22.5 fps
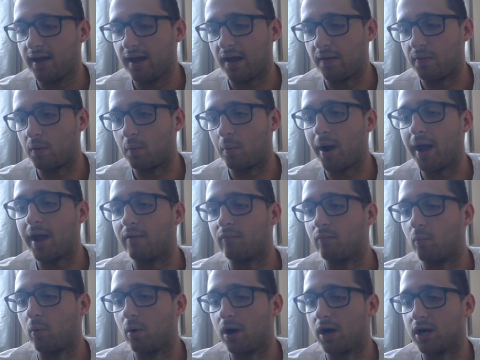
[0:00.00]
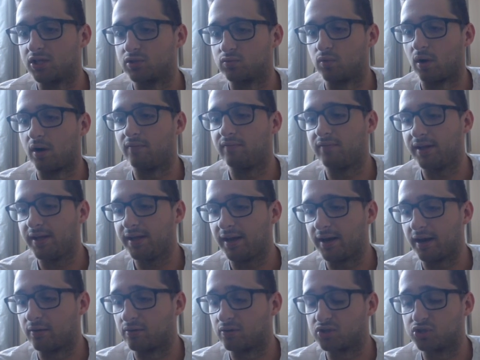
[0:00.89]
And the way it works roughly,
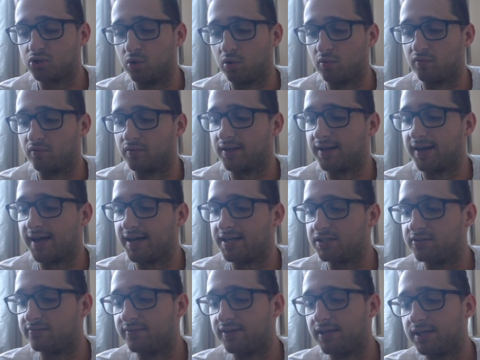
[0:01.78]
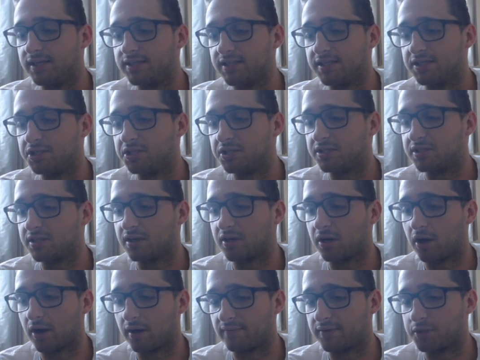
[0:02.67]
and I'll just talk through the nades first, is it's a
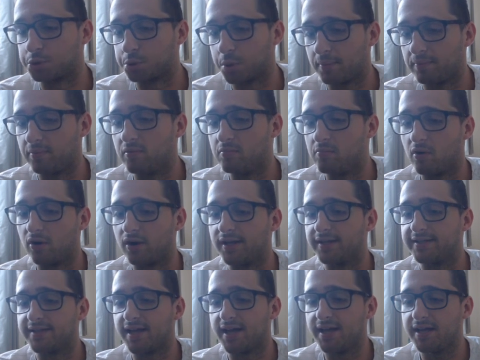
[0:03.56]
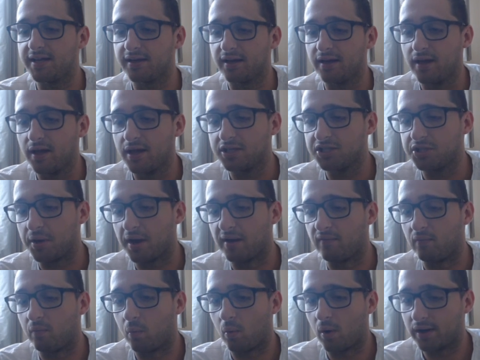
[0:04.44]
kind of a triple molly take. So you
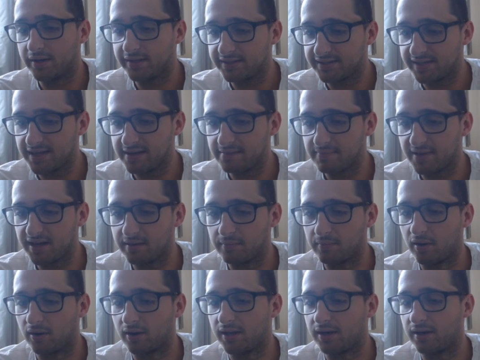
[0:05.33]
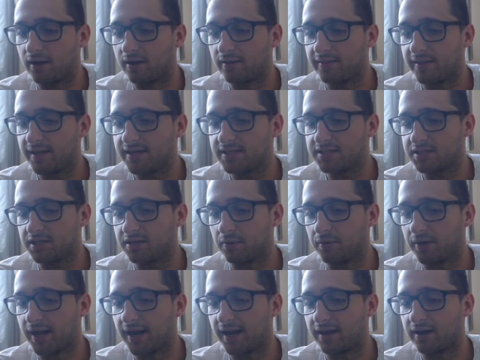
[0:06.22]
have one deep mid molly like this. You
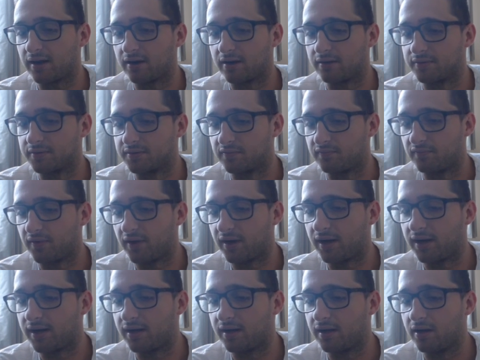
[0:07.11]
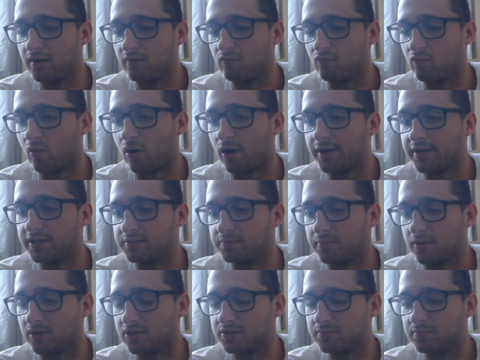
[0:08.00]
want to get it kind of as far right as
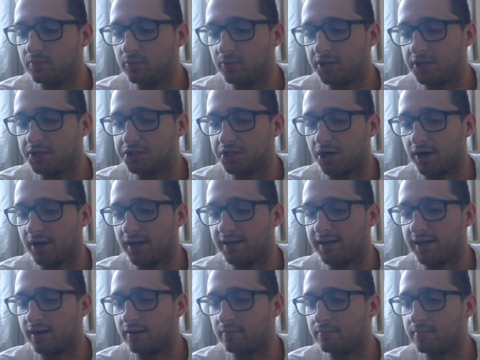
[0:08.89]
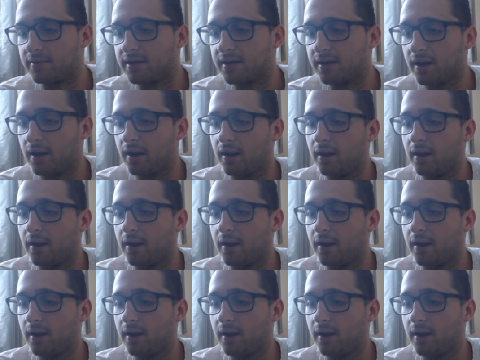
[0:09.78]
possible when you chuck it down mid.